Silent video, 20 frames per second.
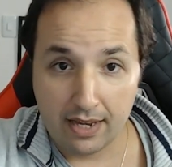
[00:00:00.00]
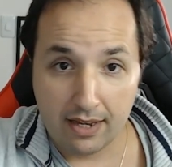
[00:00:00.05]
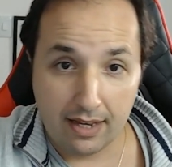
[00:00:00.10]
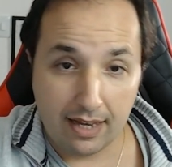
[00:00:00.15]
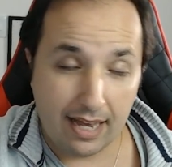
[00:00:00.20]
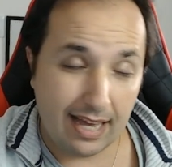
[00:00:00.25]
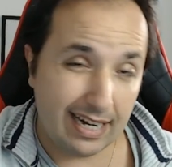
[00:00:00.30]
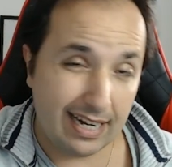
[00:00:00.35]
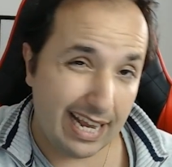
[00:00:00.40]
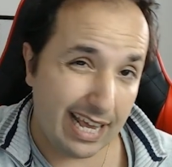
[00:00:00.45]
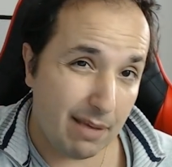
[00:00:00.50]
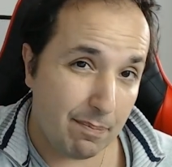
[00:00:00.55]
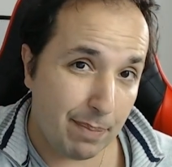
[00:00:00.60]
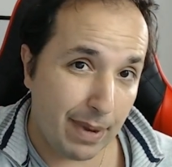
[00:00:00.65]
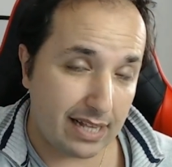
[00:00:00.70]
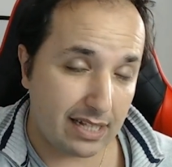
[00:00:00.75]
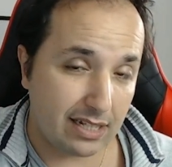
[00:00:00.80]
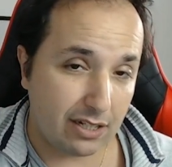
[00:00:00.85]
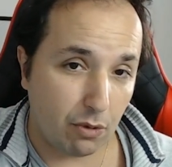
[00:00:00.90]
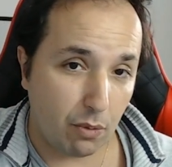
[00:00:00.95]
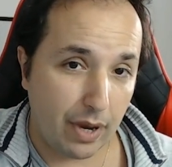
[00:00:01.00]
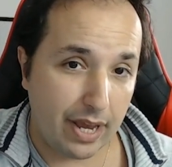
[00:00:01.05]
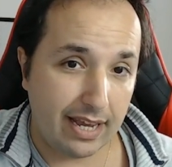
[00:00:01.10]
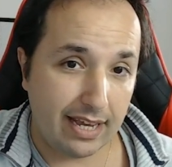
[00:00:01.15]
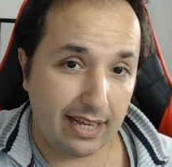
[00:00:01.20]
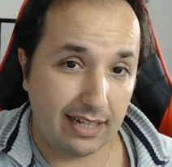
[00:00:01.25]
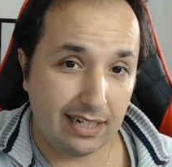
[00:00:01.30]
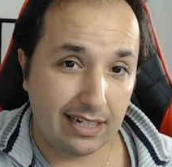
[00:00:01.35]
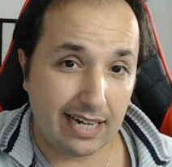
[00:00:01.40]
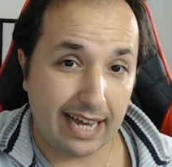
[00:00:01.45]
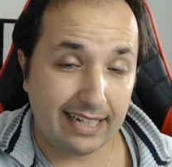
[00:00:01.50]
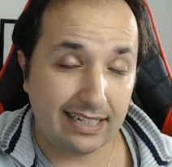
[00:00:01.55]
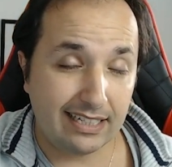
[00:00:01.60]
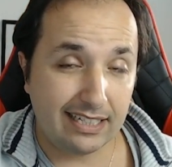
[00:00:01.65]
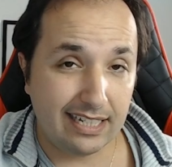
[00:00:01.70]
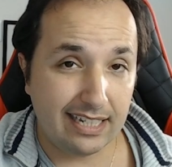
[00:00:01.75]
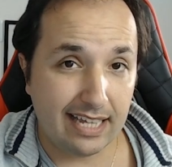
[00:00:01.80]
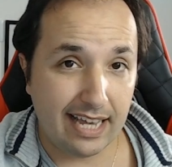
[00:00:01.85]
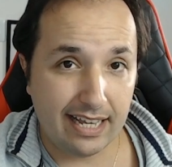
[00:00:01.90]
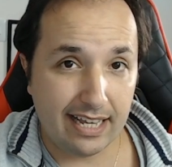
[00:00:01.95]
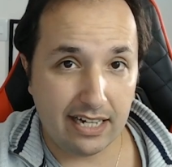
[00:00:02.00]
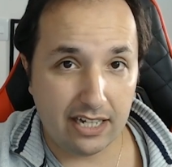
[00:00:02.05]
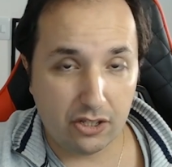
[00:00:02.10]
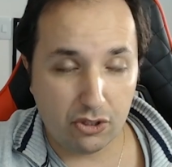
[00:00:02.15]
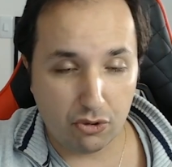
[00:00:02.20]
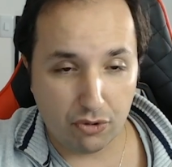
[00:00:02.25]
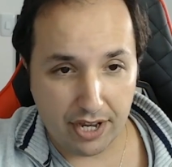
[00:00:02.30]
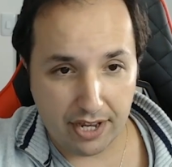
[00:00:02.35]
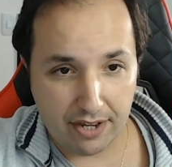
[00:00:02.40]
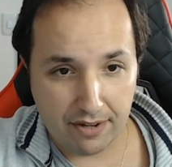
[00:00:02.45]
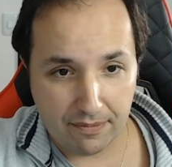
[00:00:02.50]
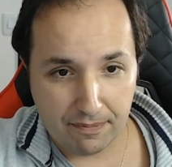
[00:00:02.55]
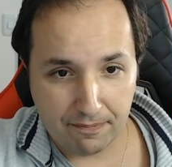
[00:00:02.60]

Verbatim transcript: And he passed away in 1983.